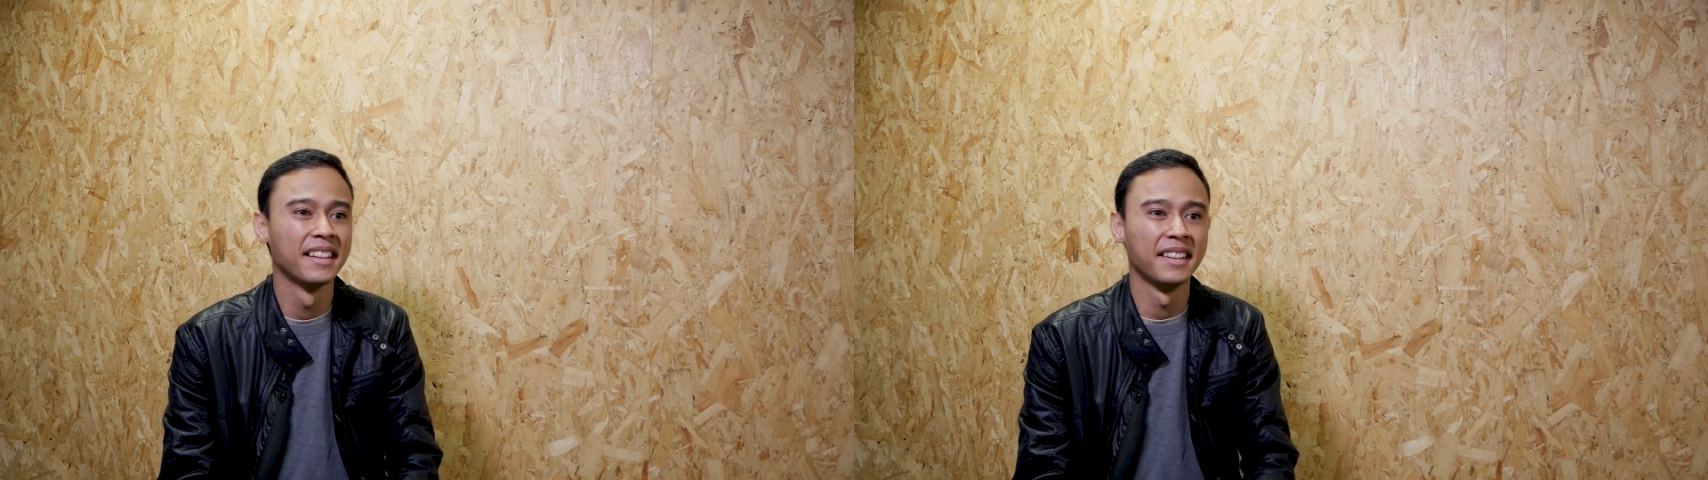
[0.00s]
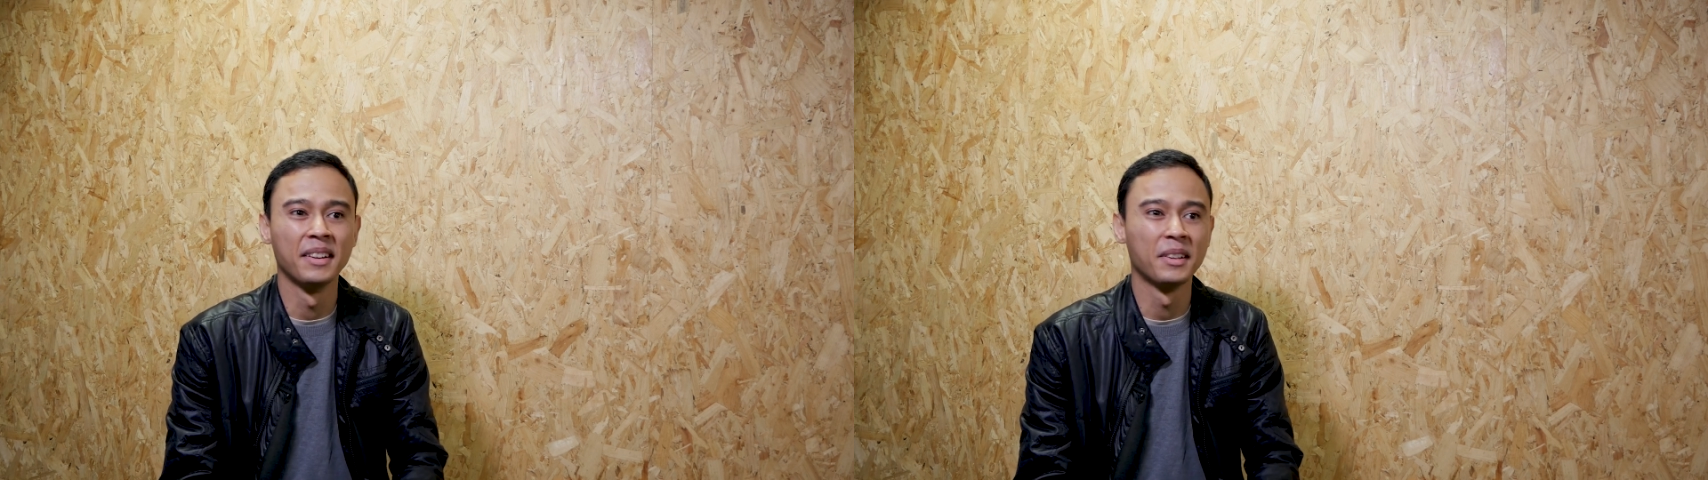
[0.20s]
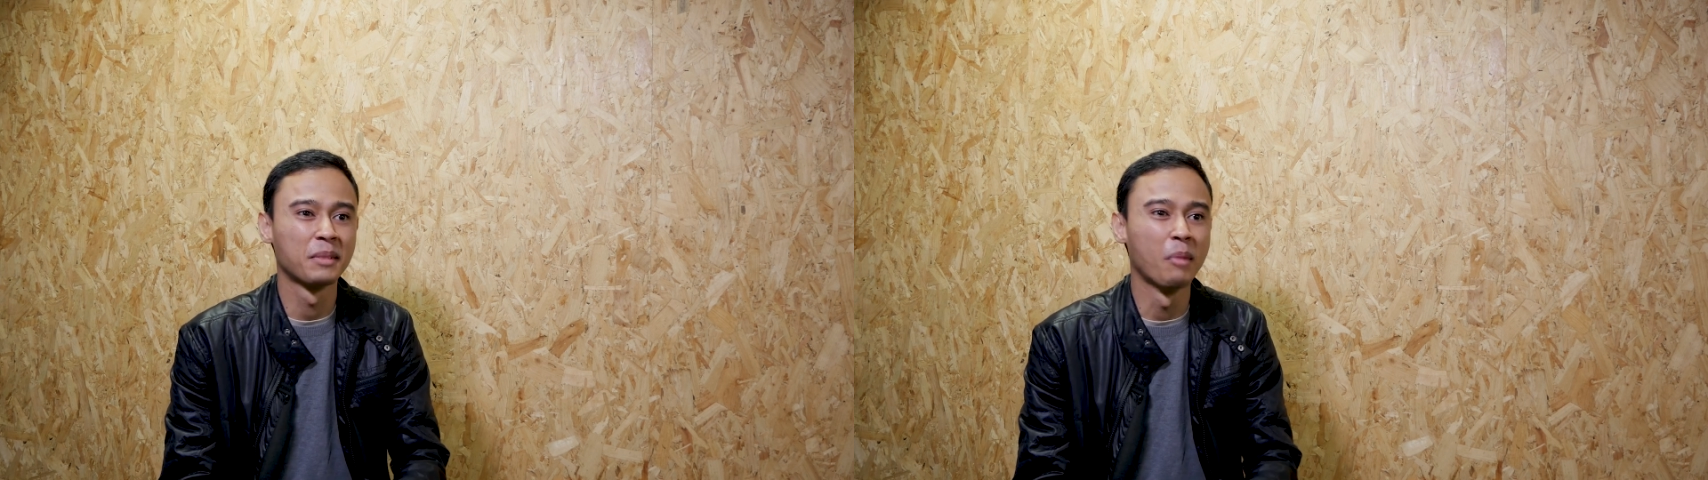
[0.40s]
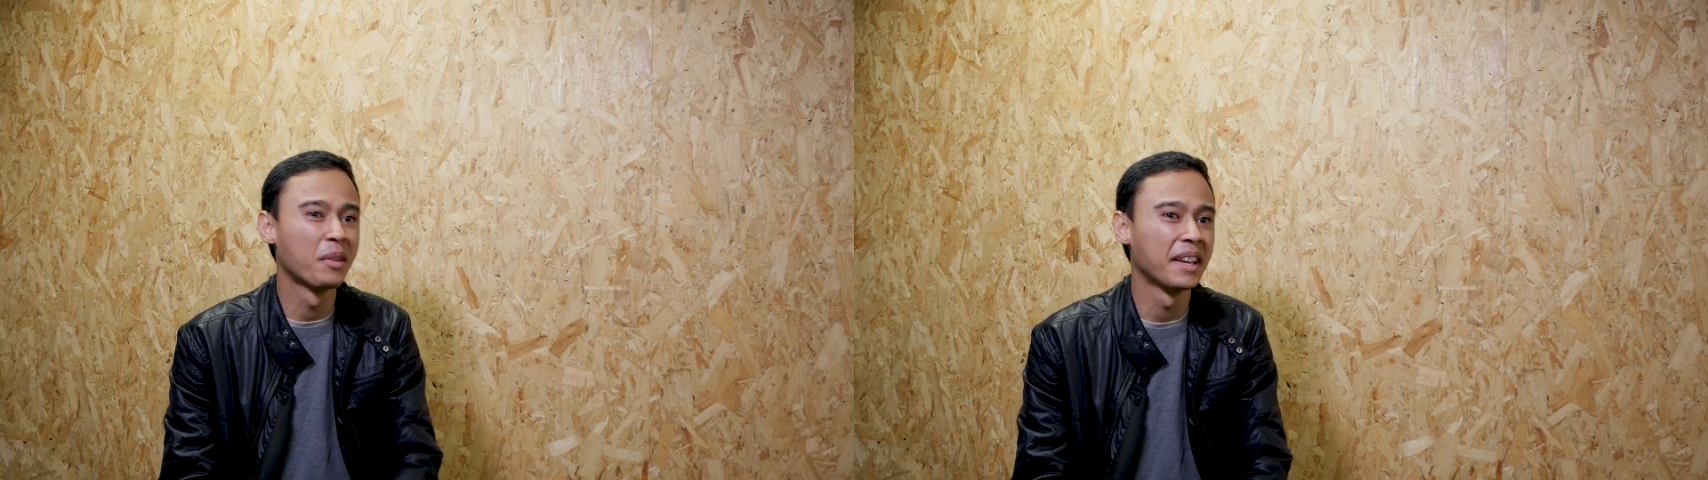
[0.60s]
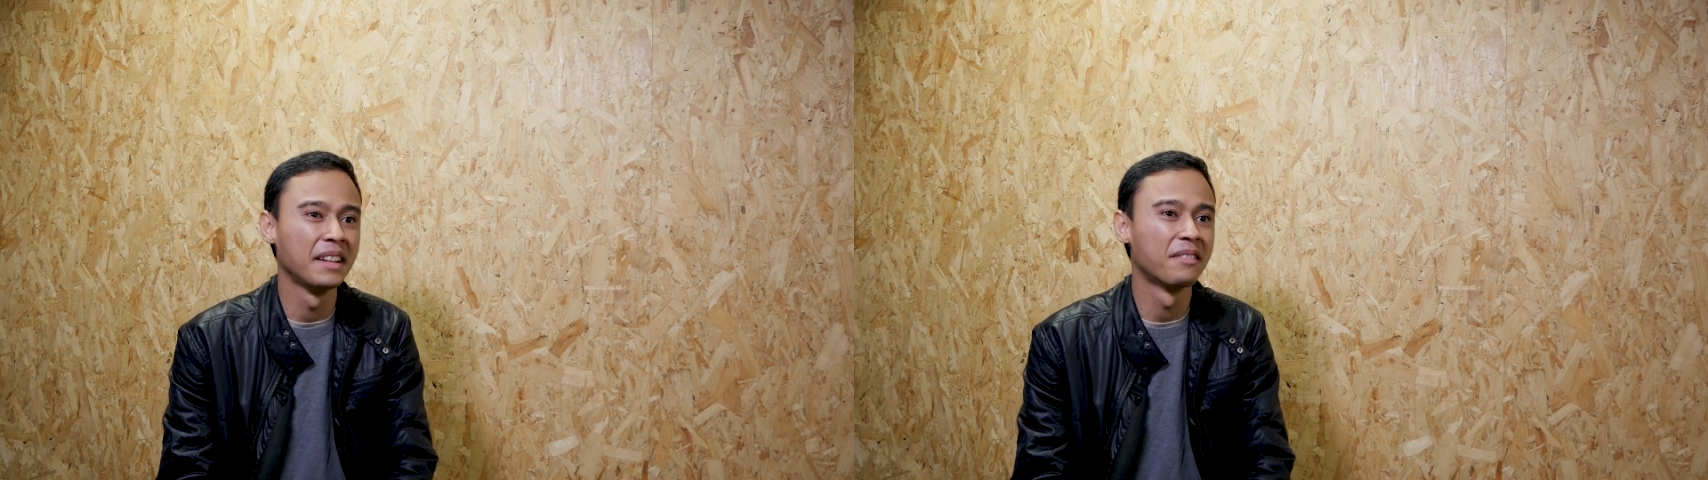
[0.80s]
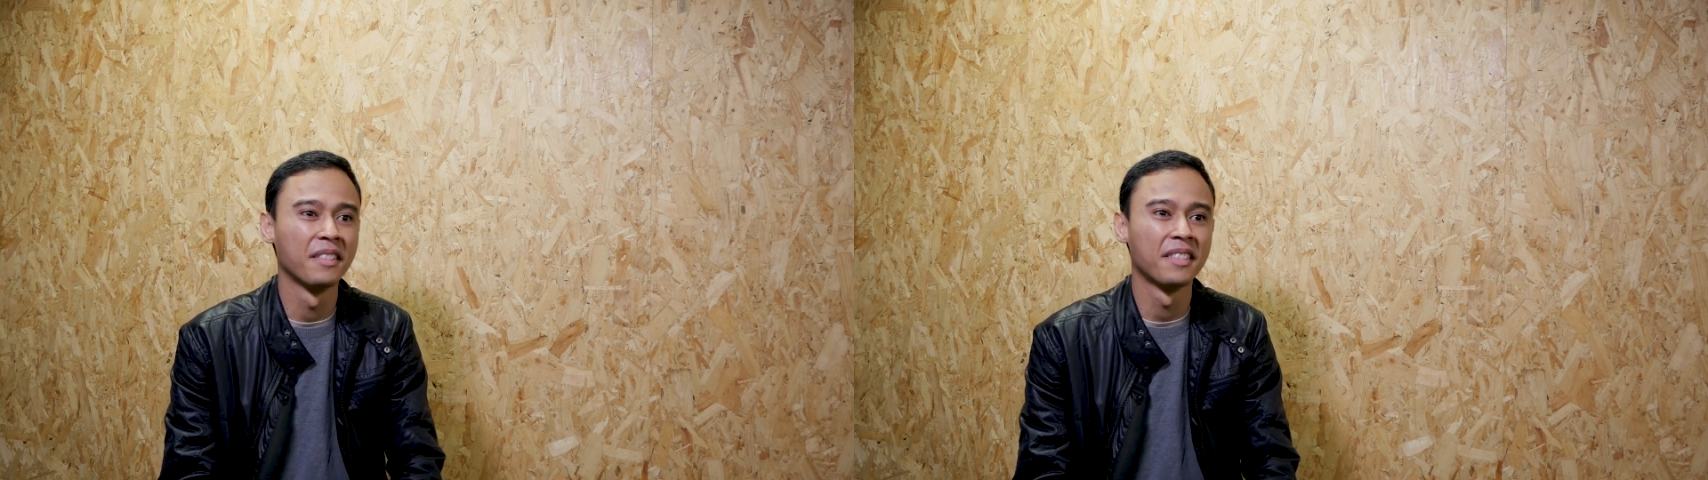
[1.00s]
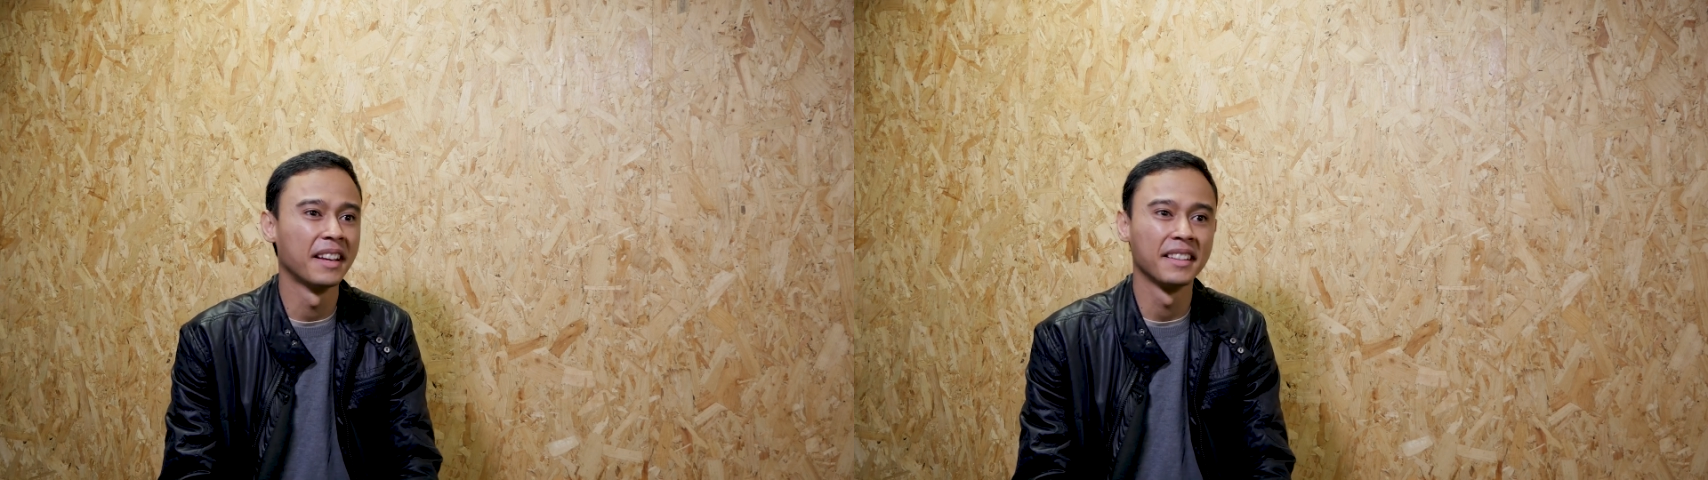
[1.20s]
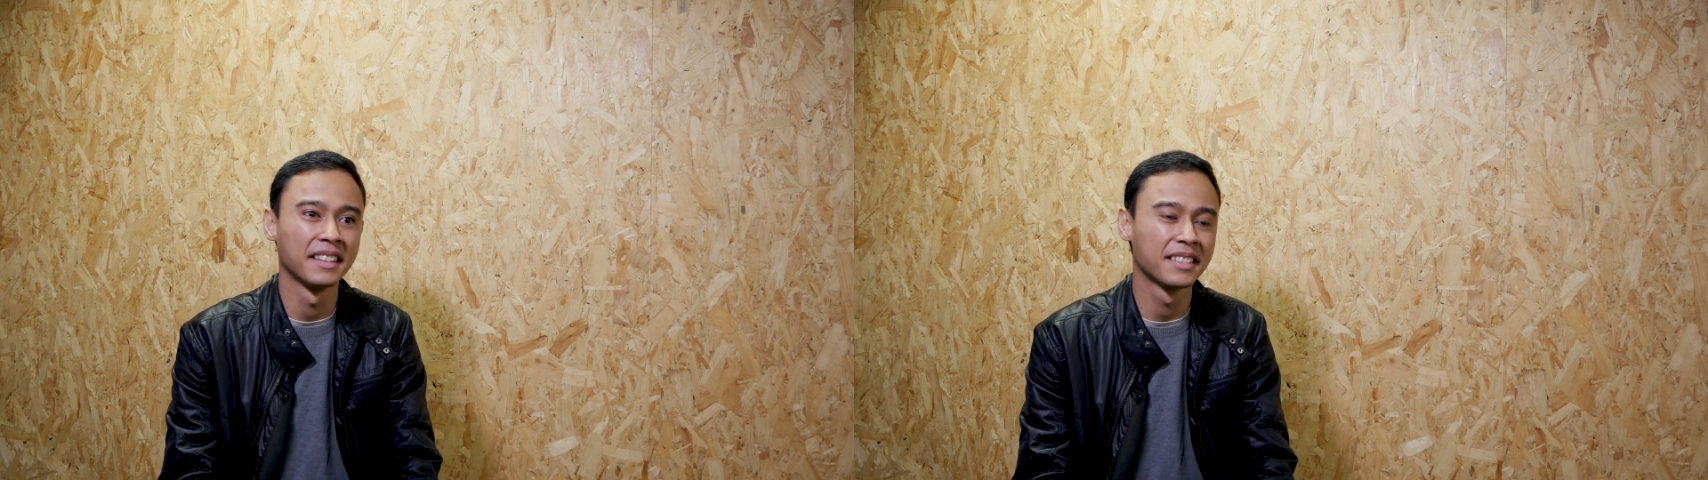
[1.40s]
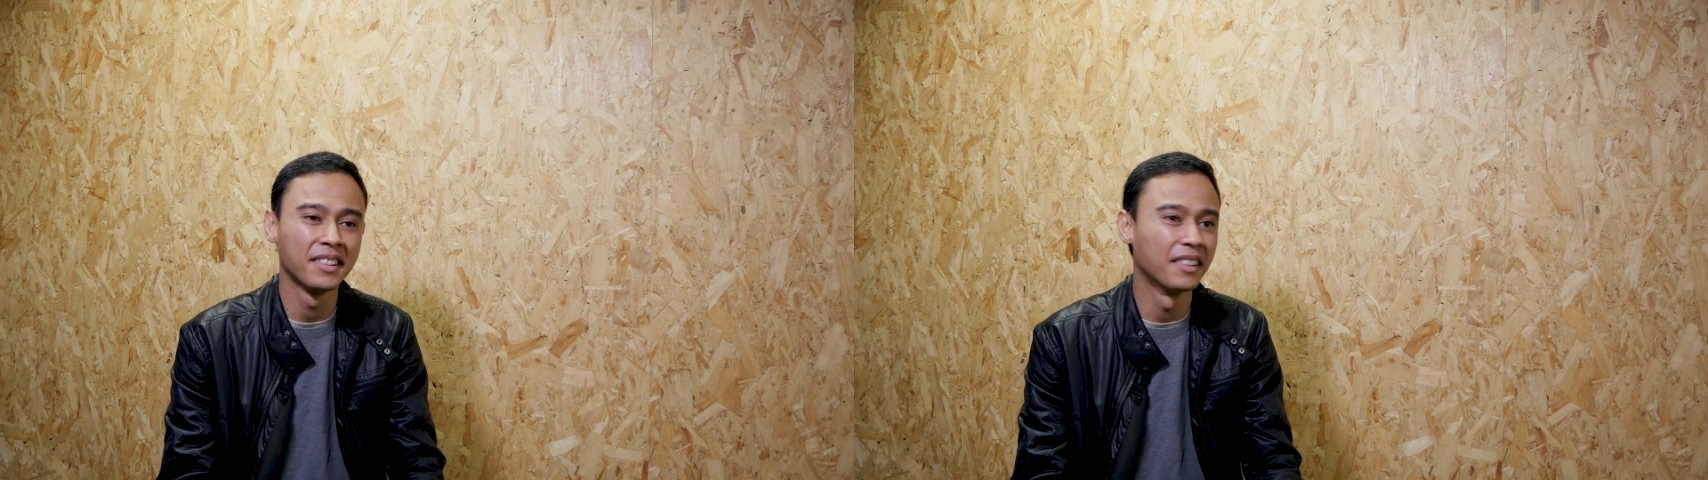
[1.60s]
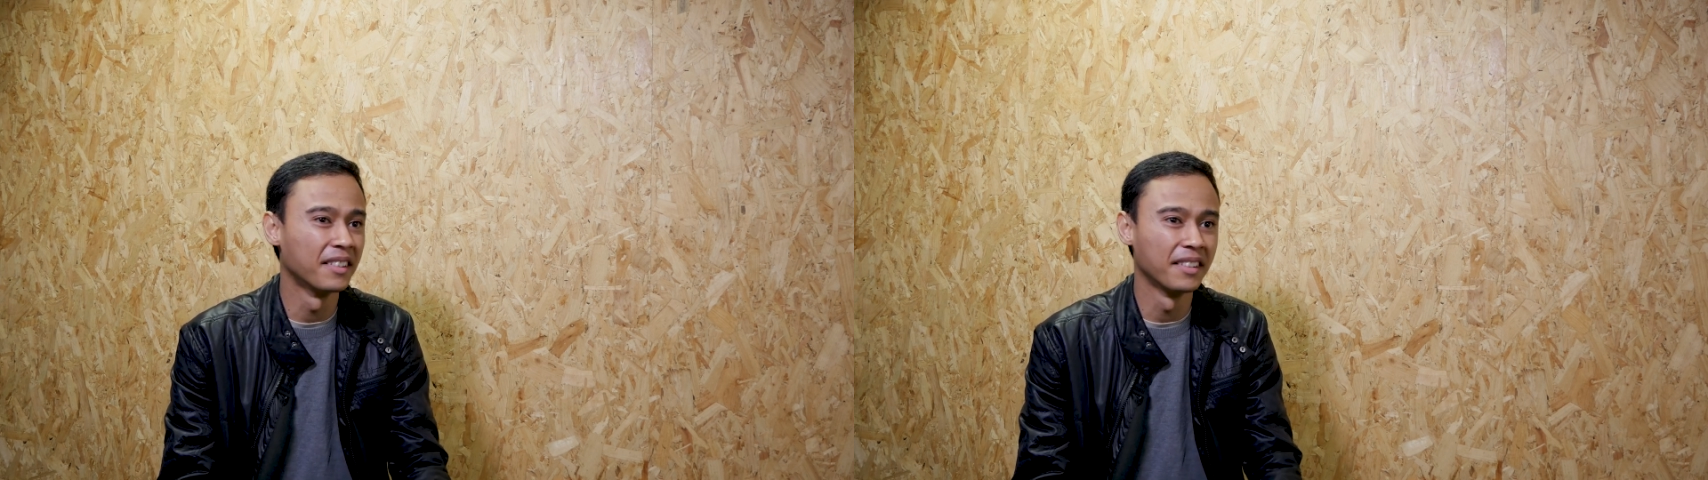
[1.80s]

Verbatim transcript: you know smoking different things. It's not